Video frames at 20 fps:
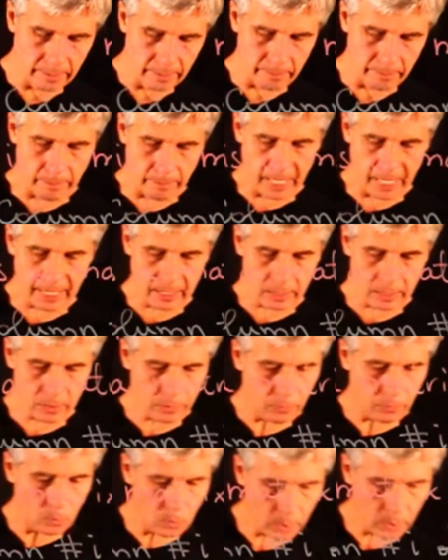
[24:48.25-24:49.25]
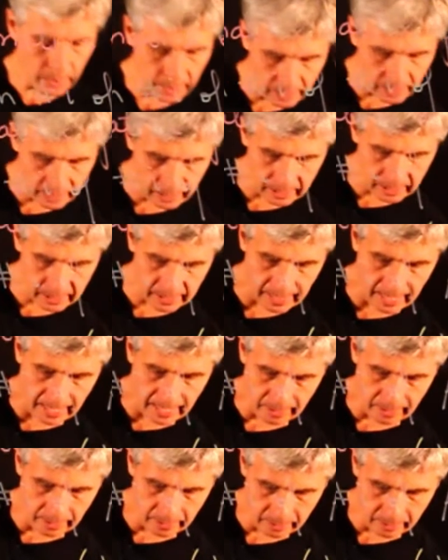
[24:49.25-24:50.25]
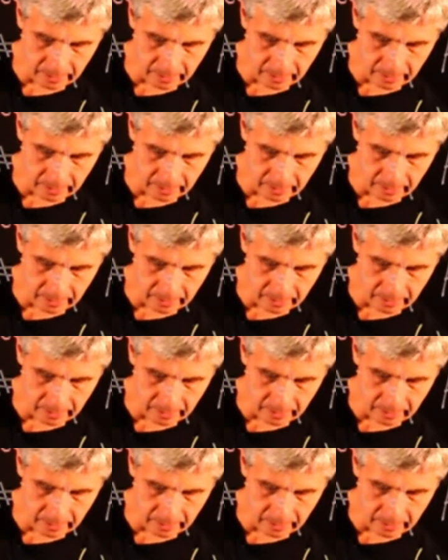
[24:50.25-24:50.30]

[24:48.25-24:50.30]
minus 4, that's 8.